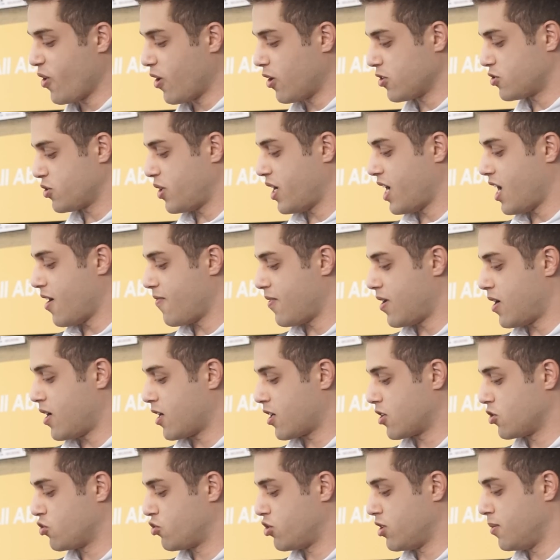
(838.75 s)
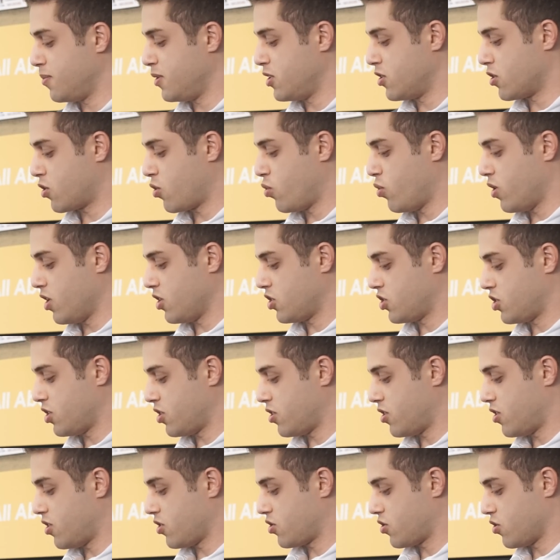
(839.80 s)
We also have a contributor
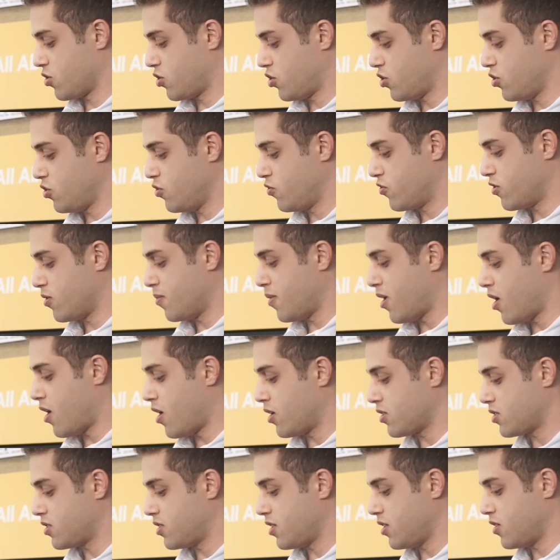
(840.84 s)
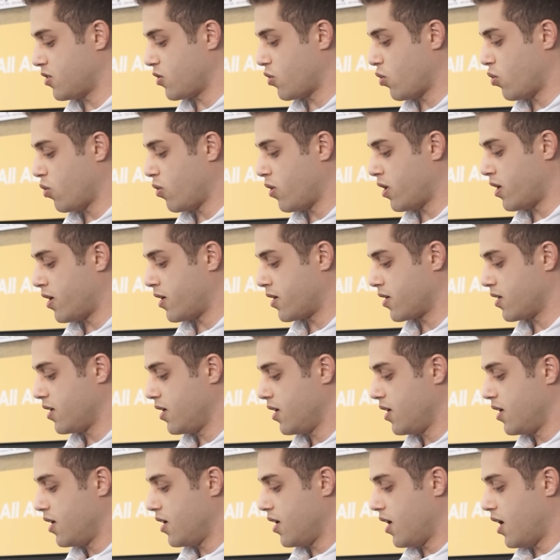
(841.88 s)
question, also too, from Austin Huang.
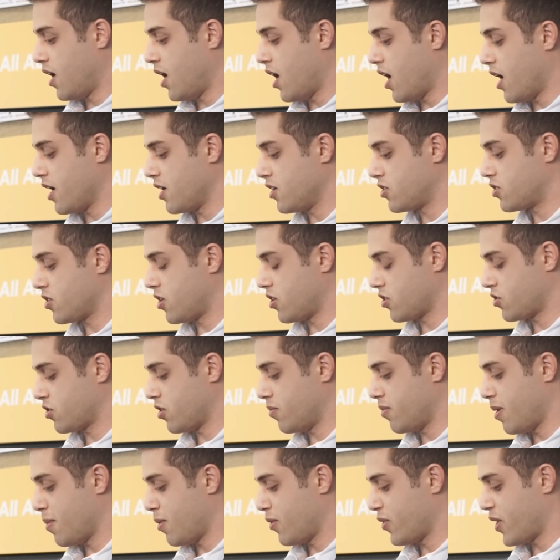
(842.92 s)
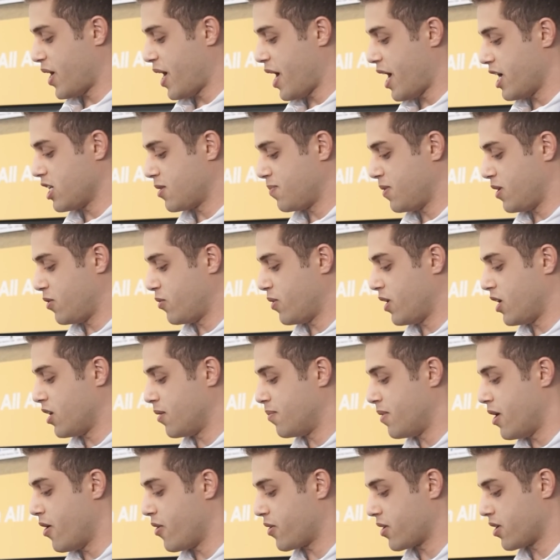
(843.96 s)
Uh, he's also a member of the High Speed
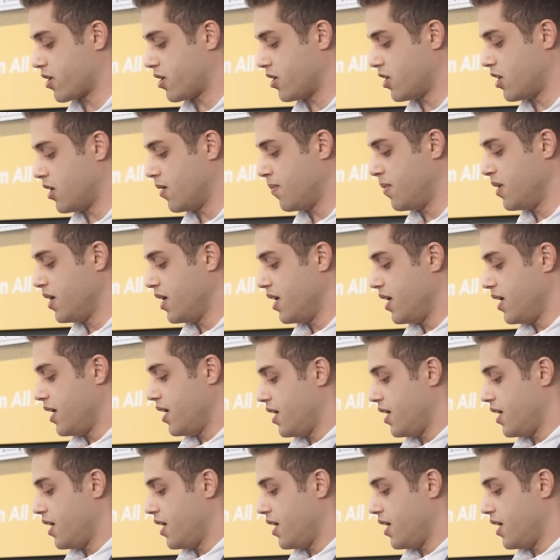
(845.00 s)
Rail America Club.